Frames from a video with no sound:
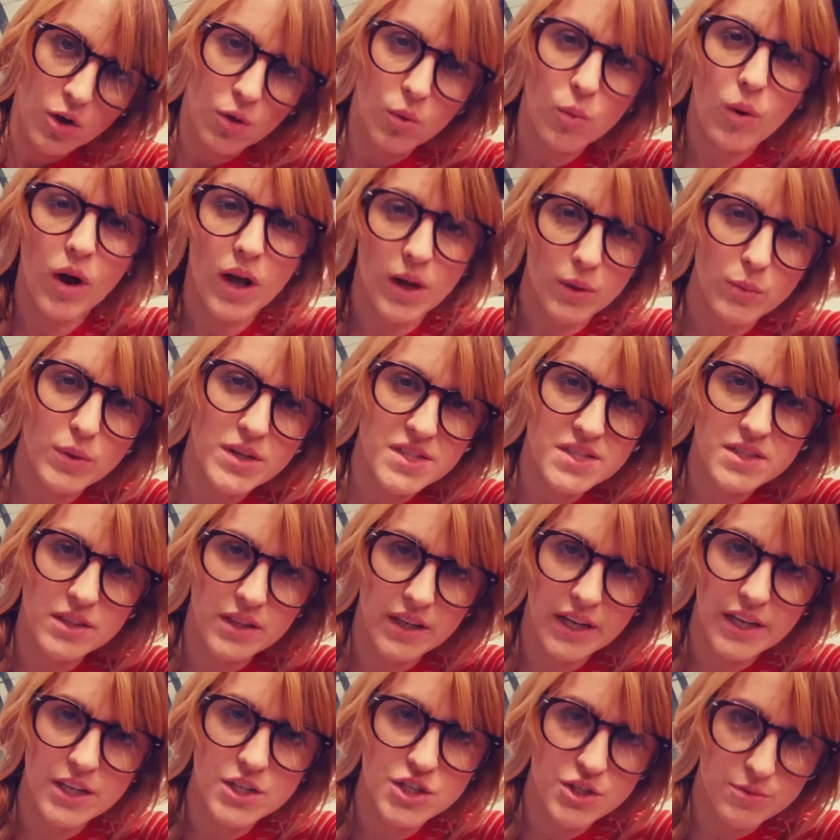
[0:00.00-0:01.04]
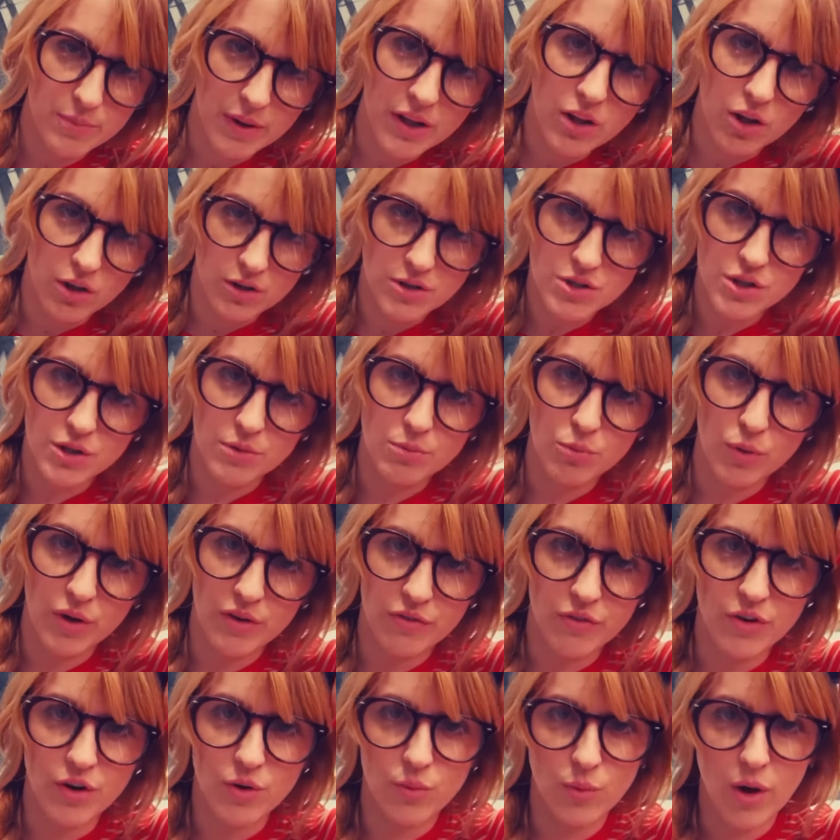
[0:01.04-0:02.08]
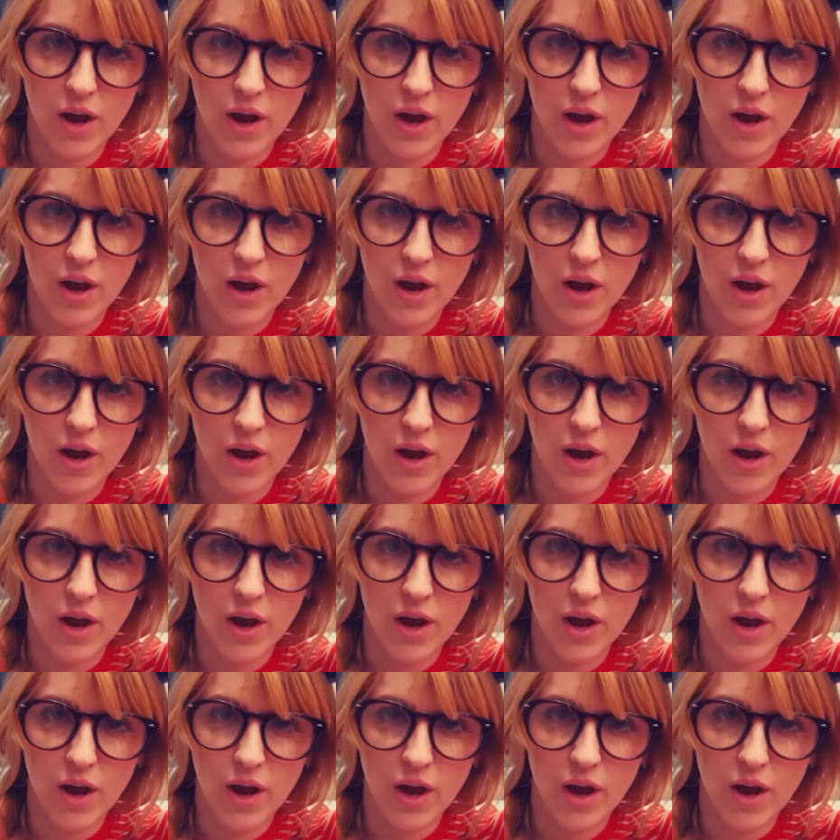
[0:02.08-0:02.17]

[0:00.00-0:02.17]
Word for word: Well, I was engaged to my long-term boyfriend,